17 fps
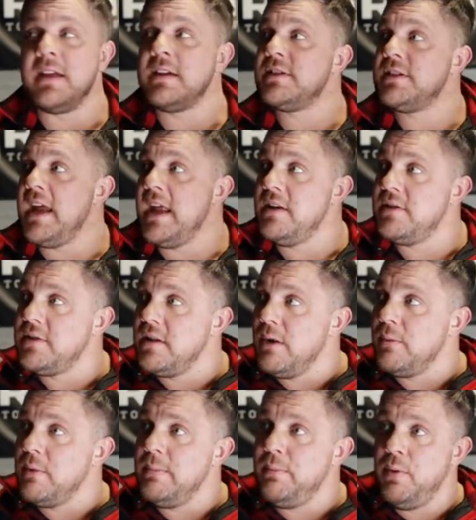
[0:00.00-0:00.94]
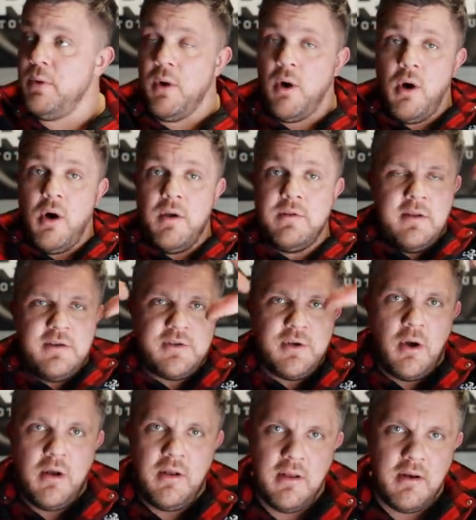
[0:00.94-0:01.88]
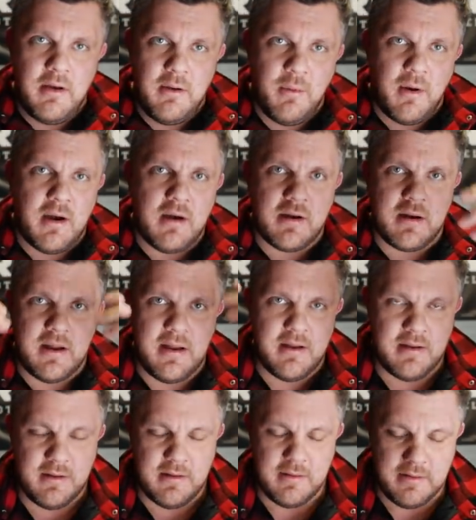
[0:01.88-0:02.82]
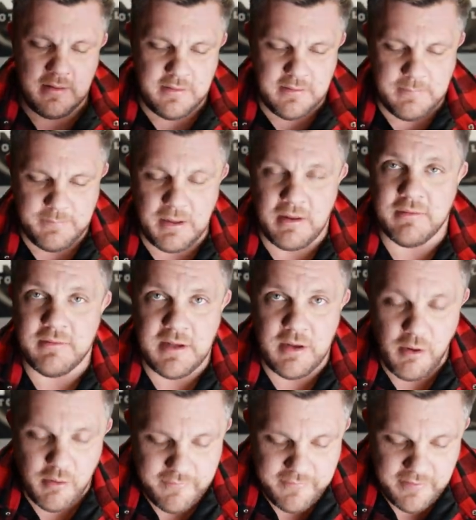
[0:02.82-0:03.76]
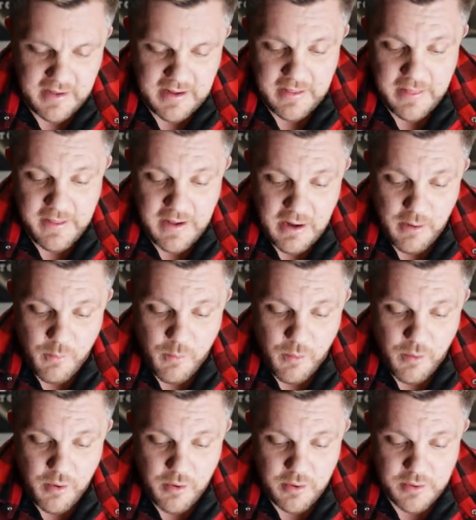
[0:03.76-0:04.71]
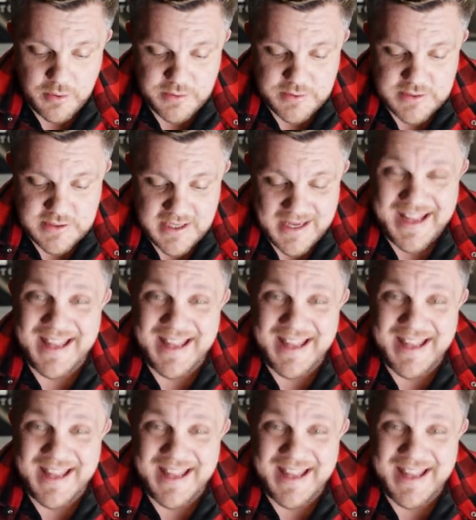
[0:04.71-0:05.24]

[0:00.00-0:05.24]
extension that we put on, the joinery work, the, the building off that, that was